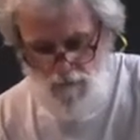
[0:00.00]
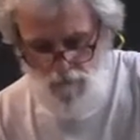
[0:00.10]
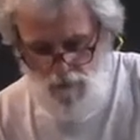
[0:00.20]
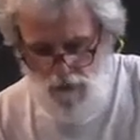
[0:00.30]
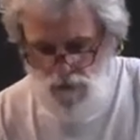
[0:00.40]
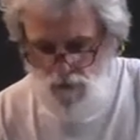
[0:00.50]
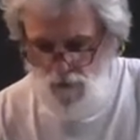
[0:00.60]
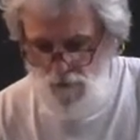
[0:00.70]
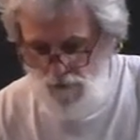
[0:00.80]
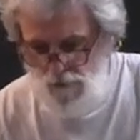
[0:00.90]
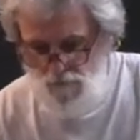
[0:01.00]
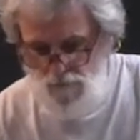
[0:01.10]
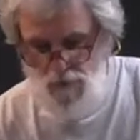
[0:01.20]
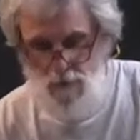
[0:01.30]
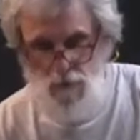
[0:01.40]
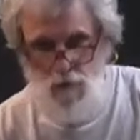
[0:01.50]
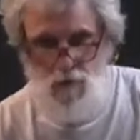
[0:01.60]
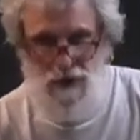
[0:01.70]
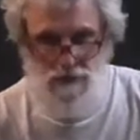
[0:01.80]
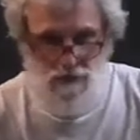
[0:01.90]
what I call the
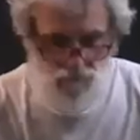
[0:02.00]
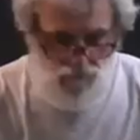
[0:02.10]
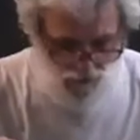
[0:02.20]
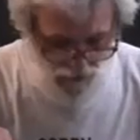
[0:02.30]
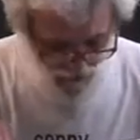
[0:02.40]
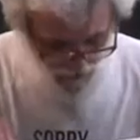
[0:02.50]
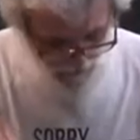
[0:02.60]
weight of light.